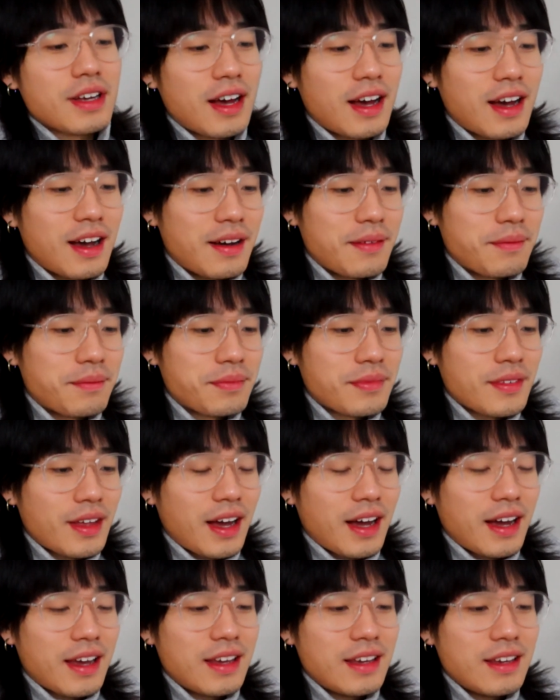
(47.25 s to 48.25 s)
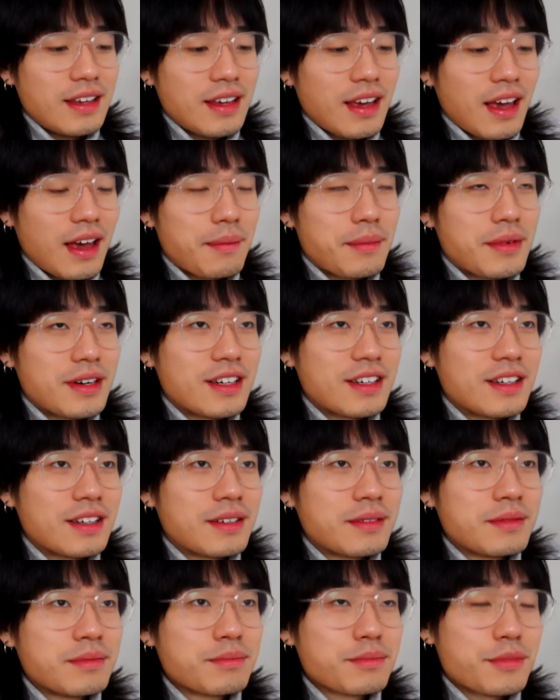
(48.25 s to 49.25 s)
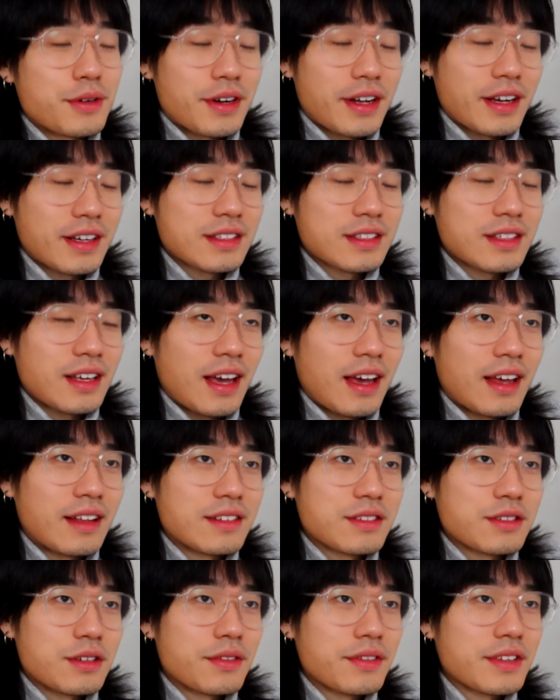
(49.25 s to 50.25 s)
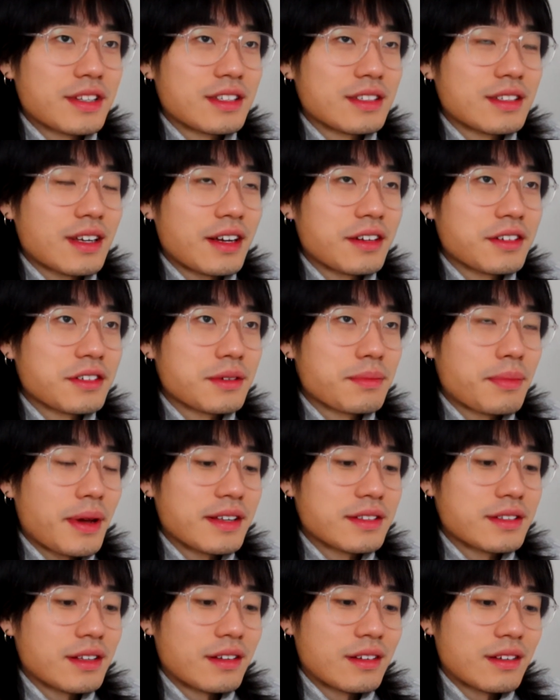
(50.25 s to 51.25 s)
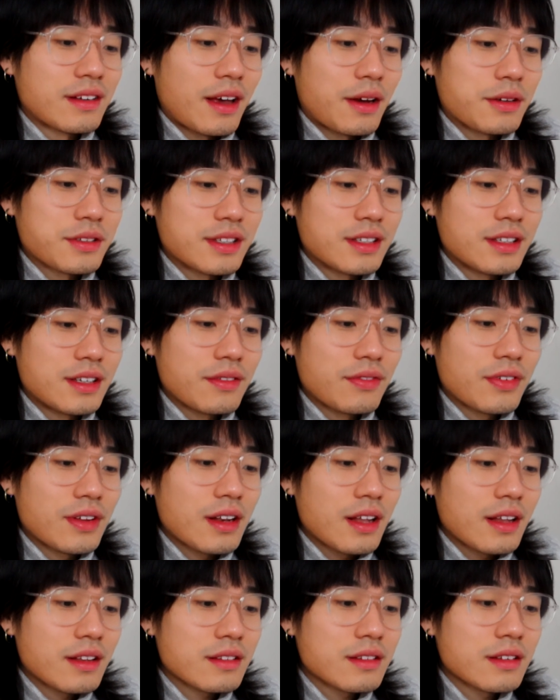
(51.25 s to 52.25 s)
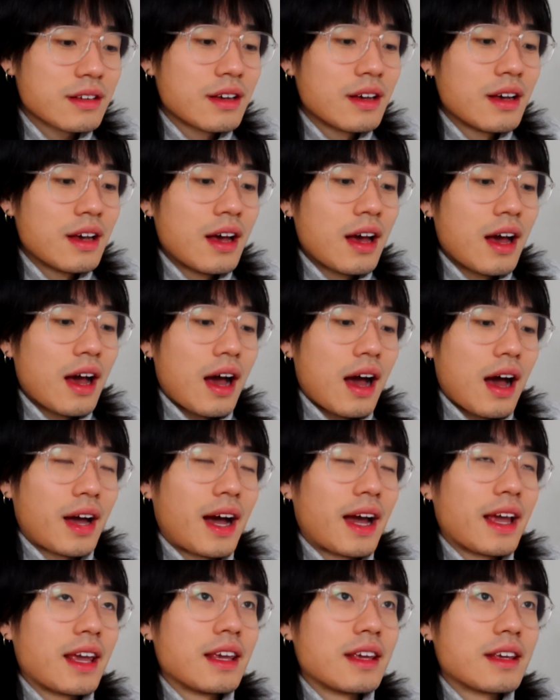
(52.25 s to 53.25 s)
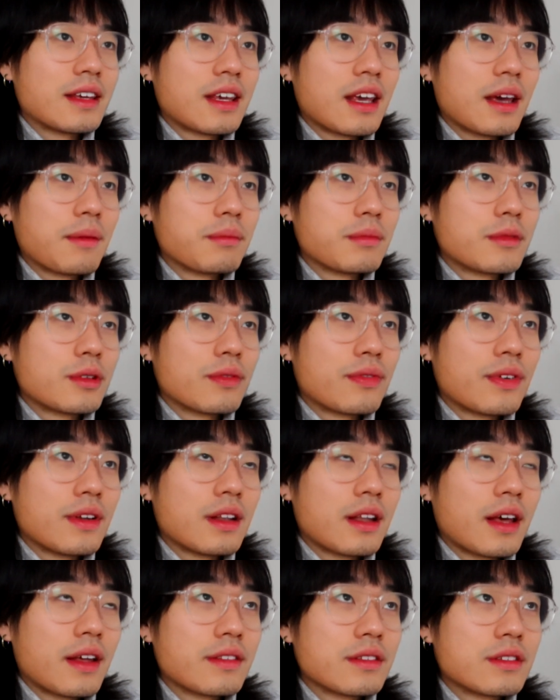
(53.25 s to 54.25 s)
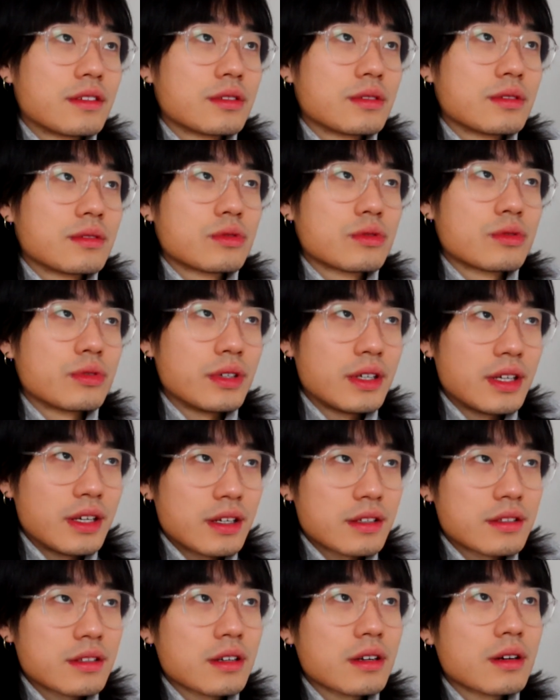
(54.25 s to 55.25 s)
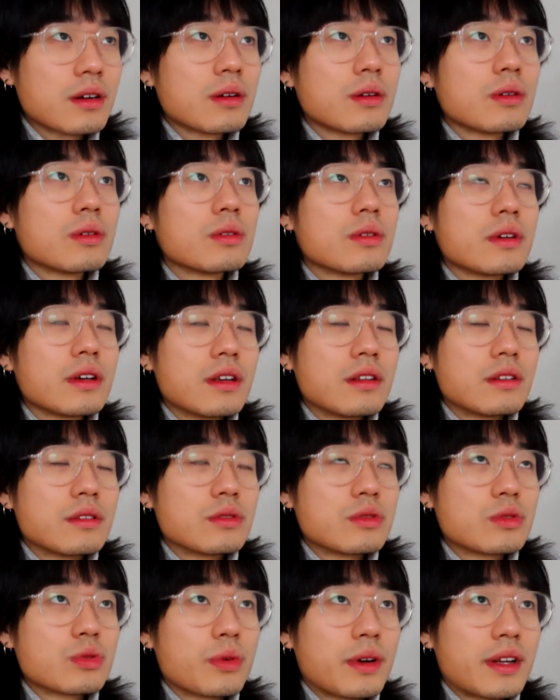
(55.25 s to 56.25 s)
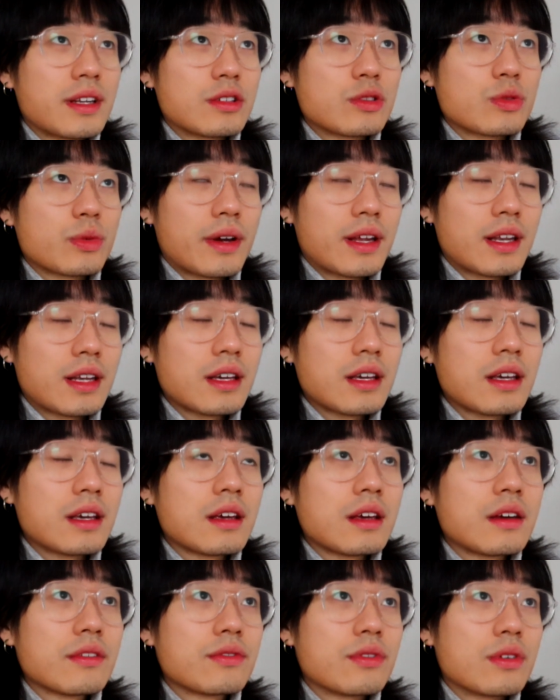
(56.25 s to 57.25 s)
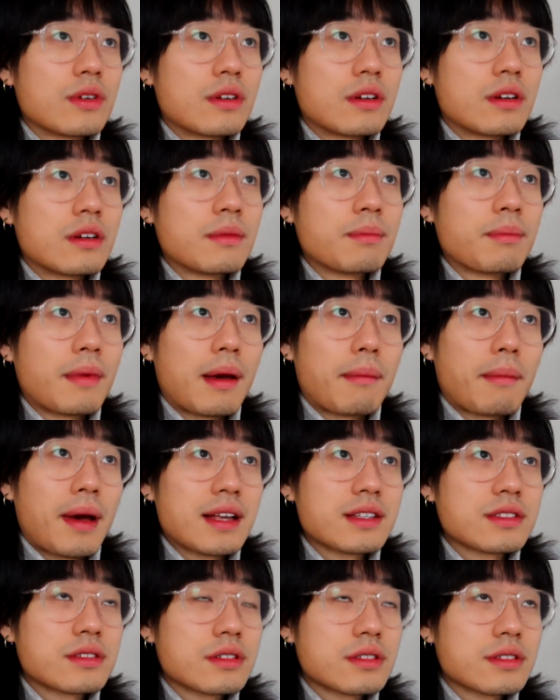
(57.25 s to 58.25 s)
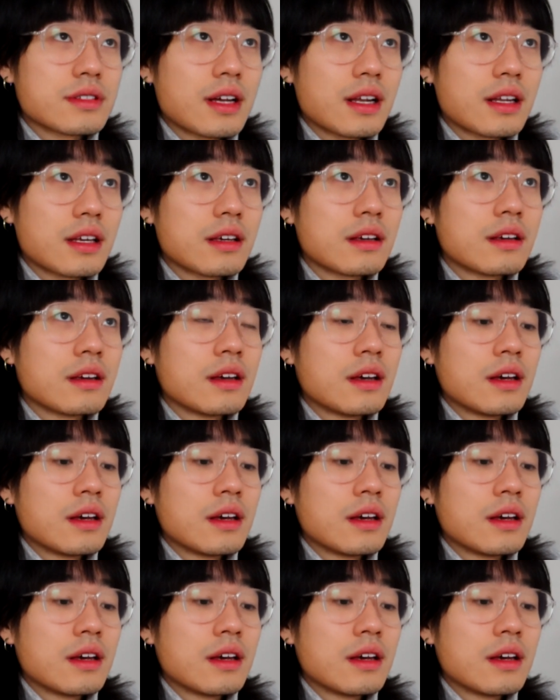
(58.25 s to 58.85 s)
I am a product and service designer based in Helsinki, Finland. I came to Finland 3 years ago in 2020 for my master's study.